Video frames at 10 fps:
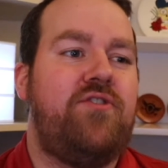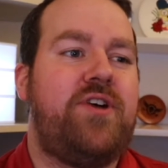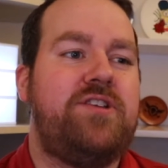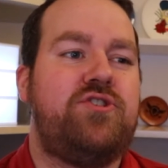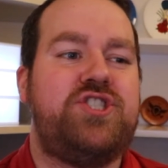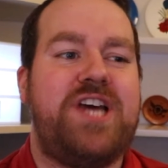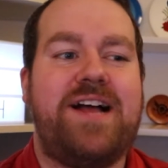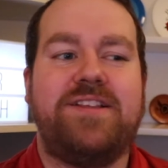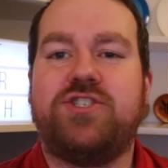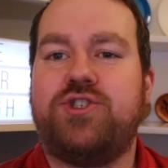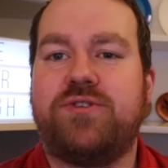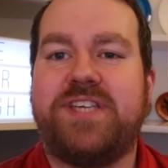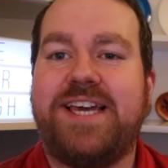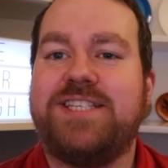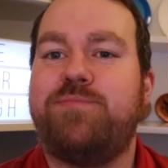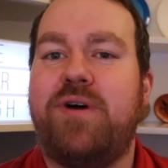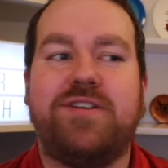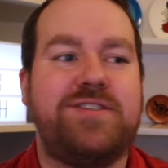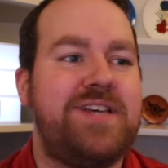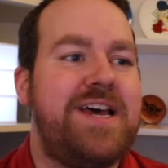try to challenge your taste
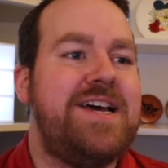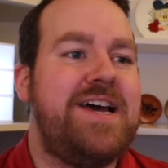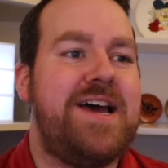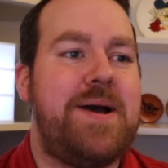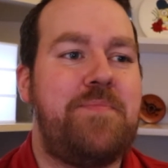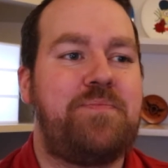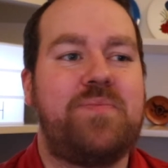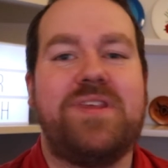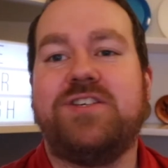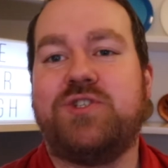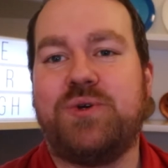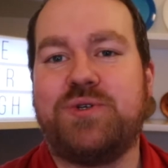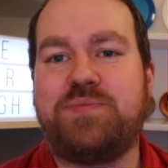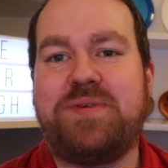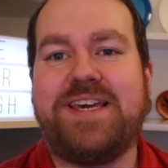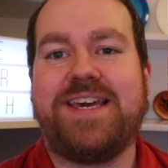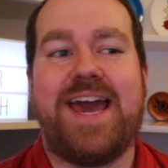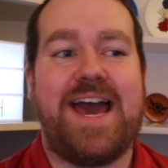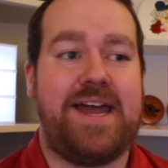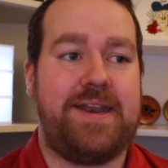buds, so to speak,
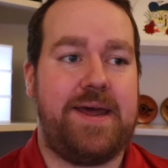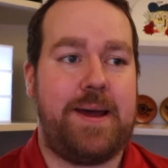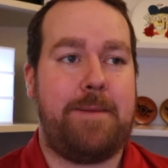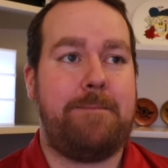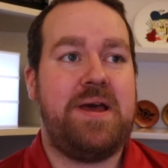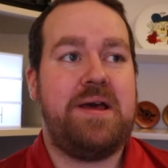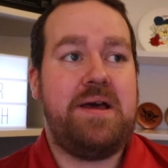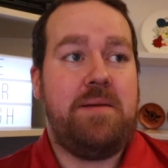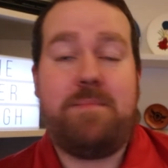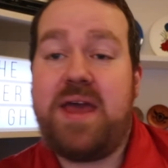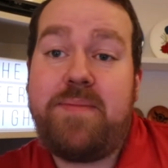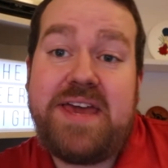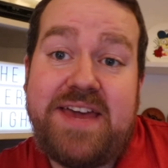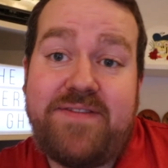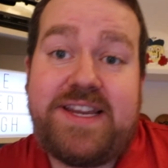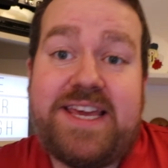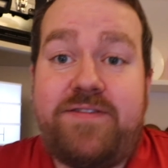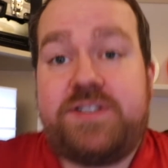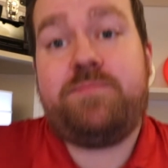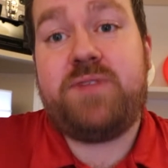and maybe even
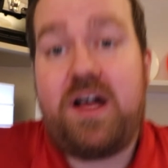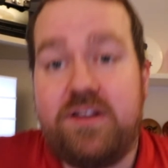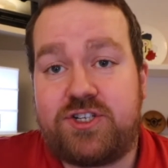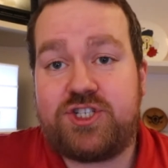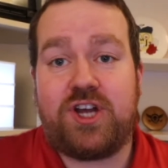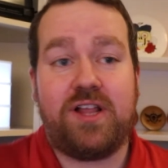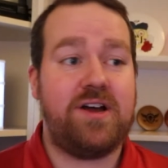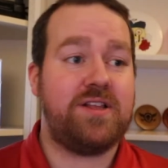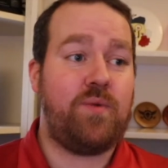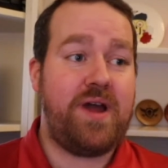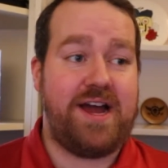give you some knowledge along the way.